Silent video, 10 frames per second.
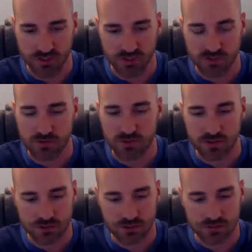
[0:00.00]
in that you can
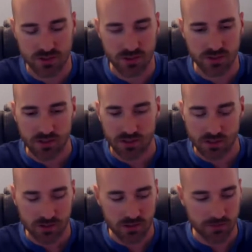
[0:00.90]
use.
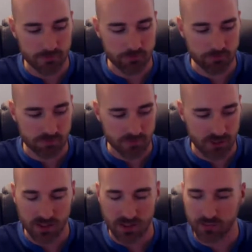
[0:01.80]

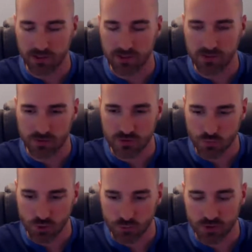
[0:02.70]
And I know there's
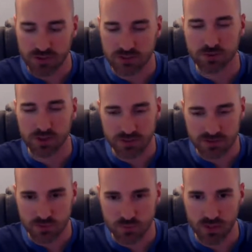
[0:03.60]
WordPress plugins
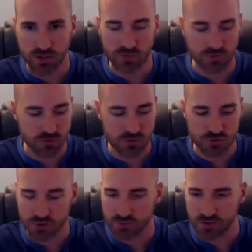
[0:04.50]
as well. If you
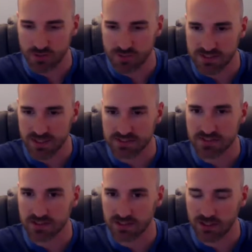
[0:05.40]
search for A/B
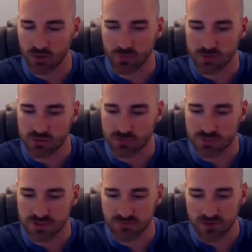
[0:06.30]
testing, that can help you do some
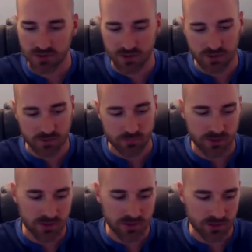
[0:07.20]
stuff.
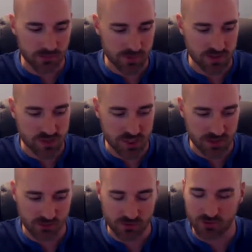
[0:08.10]
But in
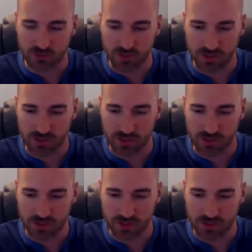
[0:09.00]
general,